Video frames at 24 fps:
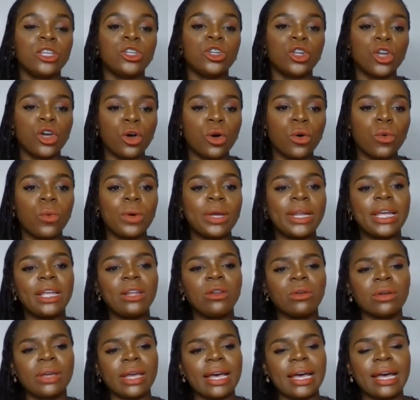Now, when I
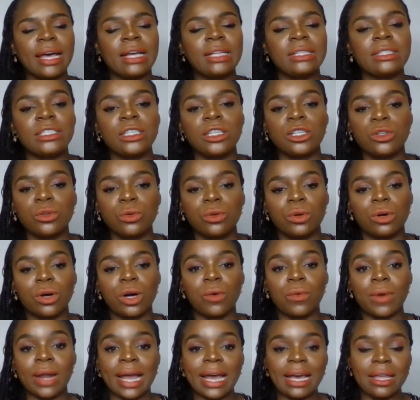look at,
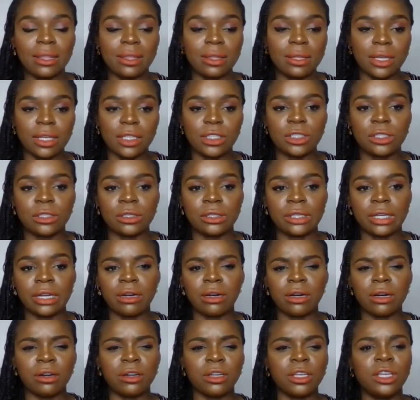our athletes,
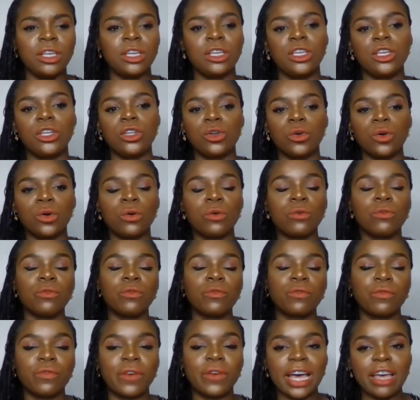there are,
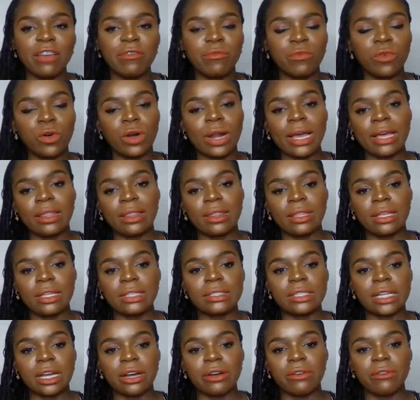five more
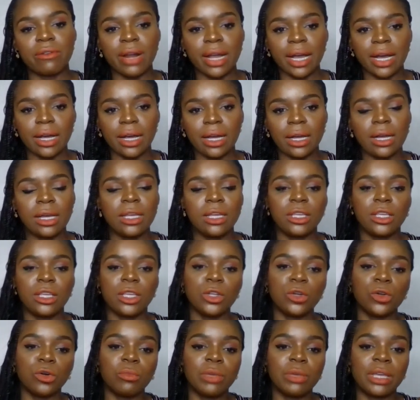athletes that rank,
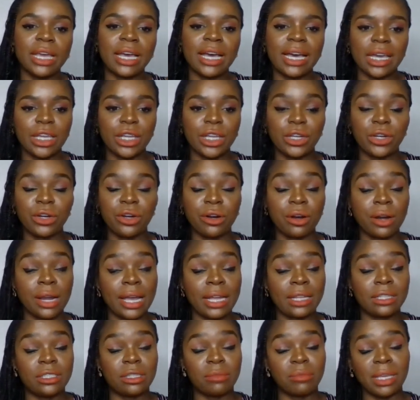behind her.
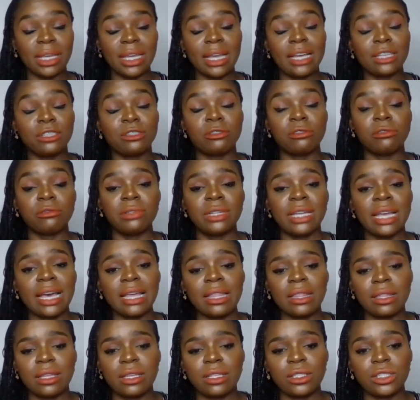And Jamaica has three
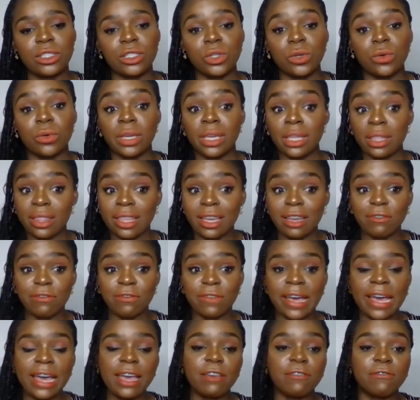athletes, in that
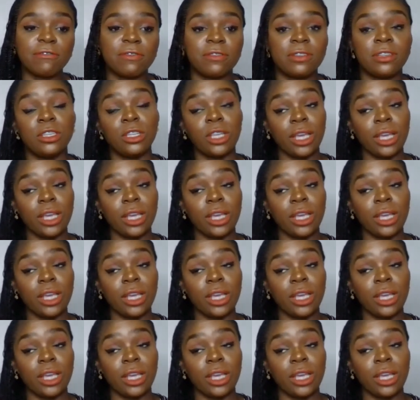five.